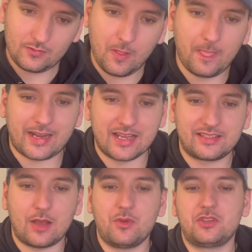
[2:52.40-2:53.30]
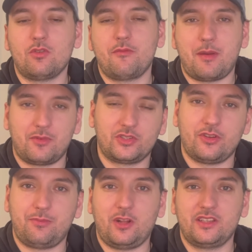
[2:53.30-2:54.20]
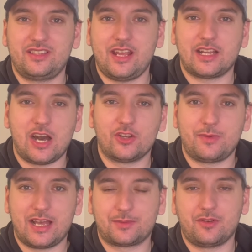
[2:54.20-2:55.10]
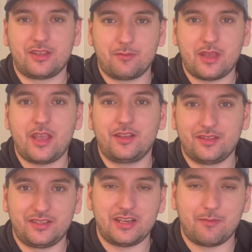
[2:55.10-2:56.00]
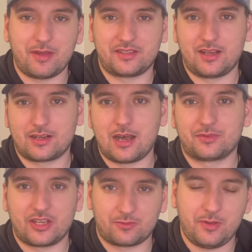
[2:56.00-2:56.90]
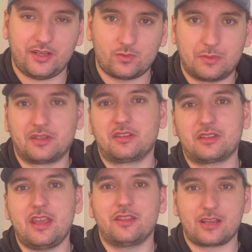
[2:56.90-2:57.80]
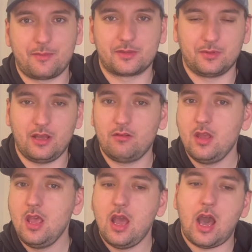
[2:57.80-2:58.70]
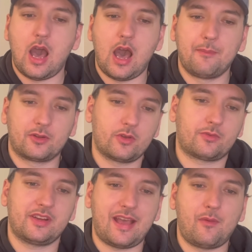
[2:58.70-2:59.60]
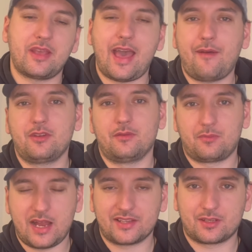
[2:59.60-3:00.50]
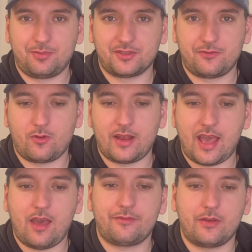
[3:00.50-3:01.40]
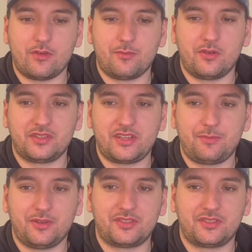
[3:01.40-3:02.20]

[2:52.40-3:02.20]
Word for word: like I said, we do have members only plays day in college basketball and the NBA. Go to zdmbets.com slash picks. Left in the, in the comments below. Um, but a quick recap we have we have Nebraska plus four and a half, and we have Boise State plus